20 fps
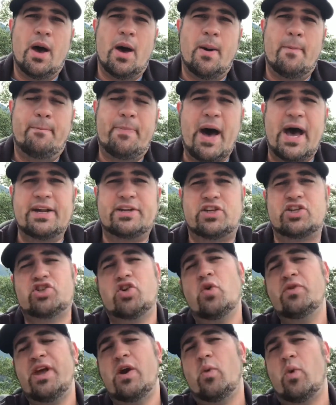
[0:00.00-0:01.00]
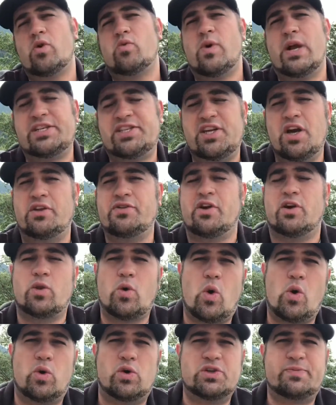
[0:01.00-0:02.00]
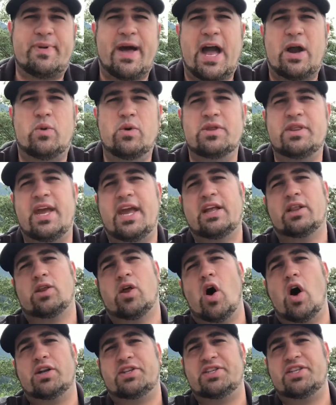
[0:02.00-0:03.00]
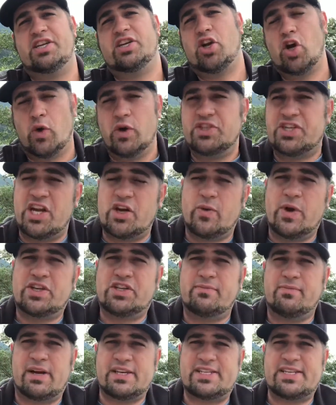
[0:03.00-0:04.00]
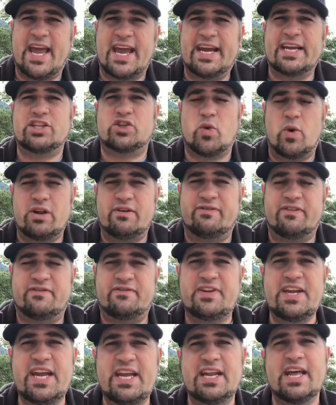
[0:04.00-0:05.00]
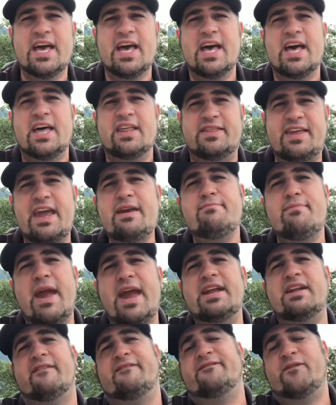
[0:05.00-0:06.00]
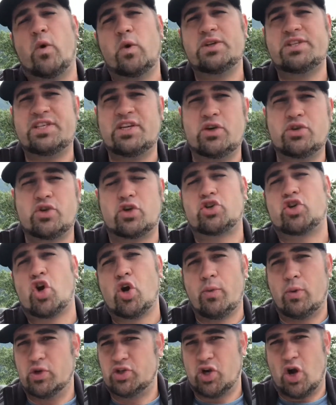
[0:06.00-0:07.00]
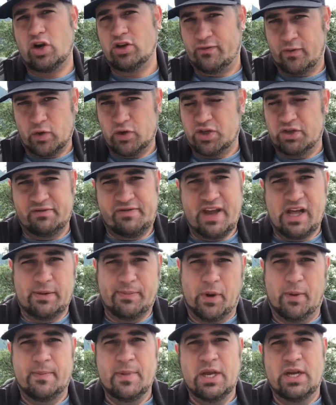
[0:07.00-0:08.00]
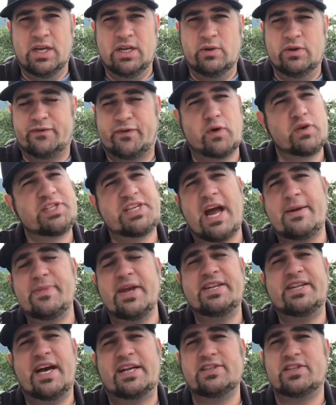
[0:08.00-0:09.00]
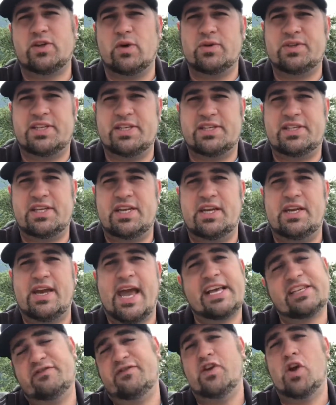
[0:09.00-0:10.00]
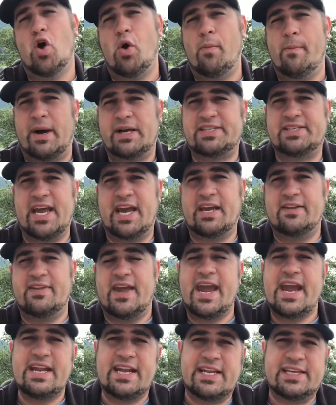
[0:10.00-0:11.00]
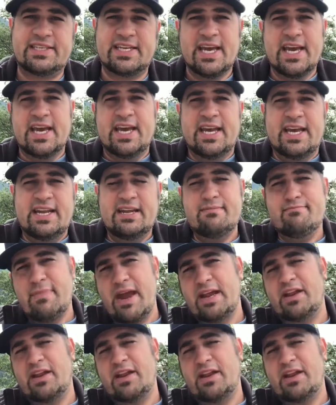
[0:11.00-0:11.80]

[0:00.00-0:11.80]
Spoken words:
But to show they weren't resting on their laurels back when they launched the current generation Mustang in 2015, they made a 4-cylinder turbocharged version available. It's the first time they'd done so since the SVO Mustang in the 80s, and it made